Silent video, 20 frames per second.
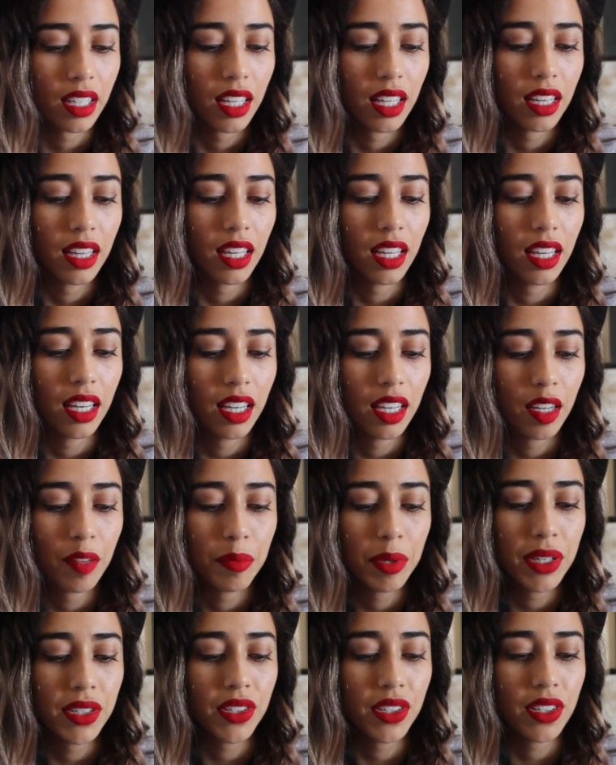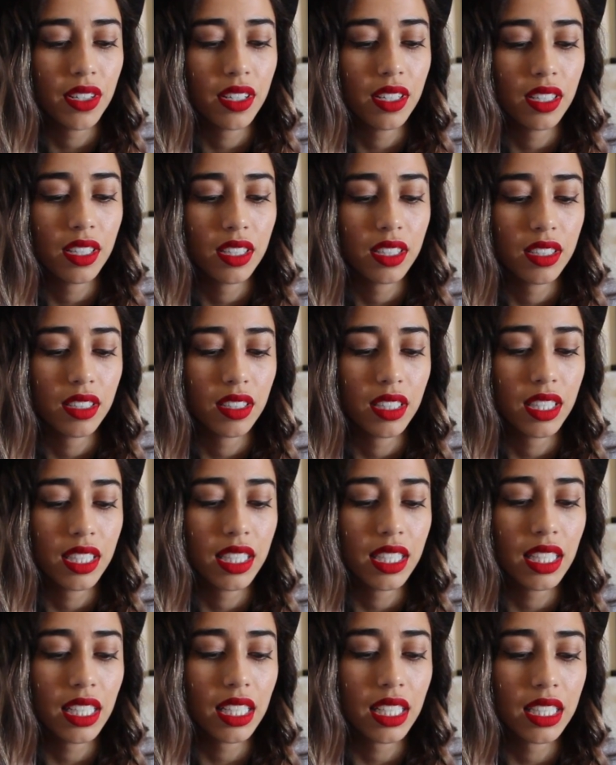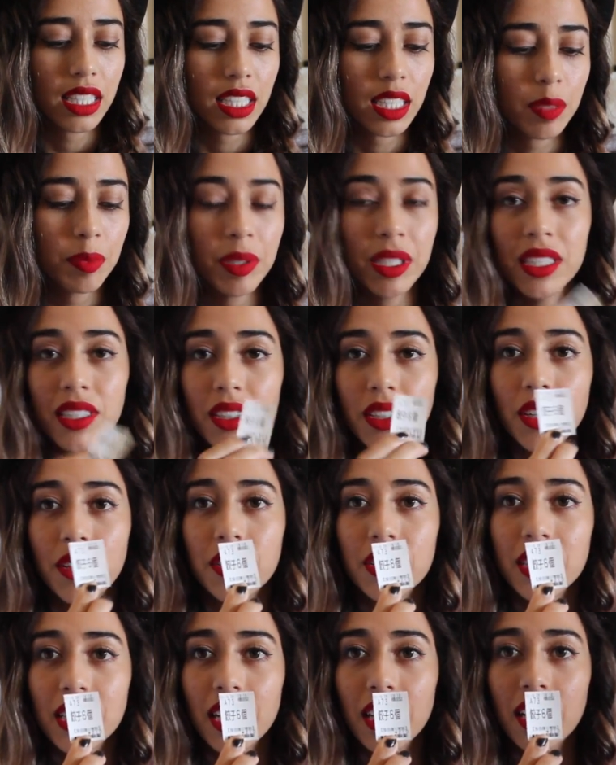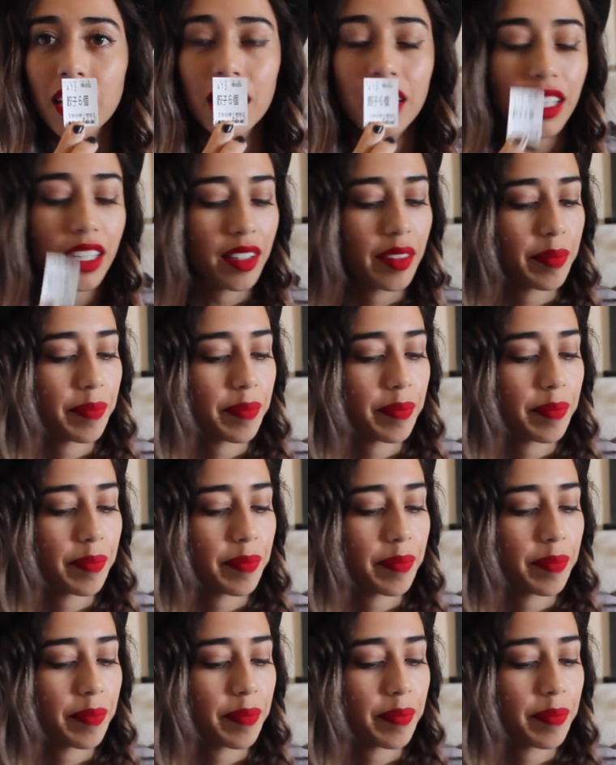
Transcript: and then I'm pretty sure, so this is like a 6-piece gyoza,